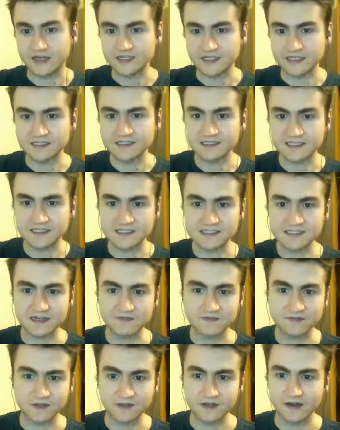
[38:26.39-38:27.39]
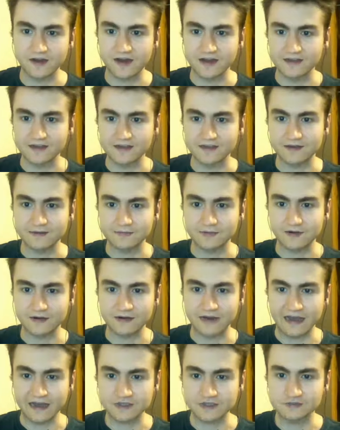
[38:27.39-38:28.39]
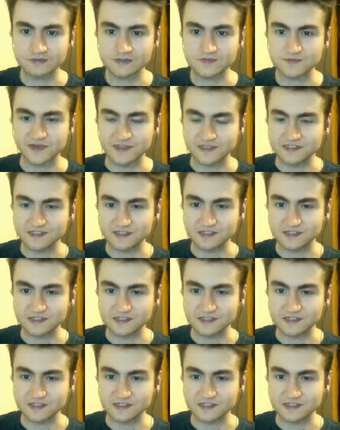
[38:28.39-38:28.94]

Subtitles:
It's definitely not an actual space.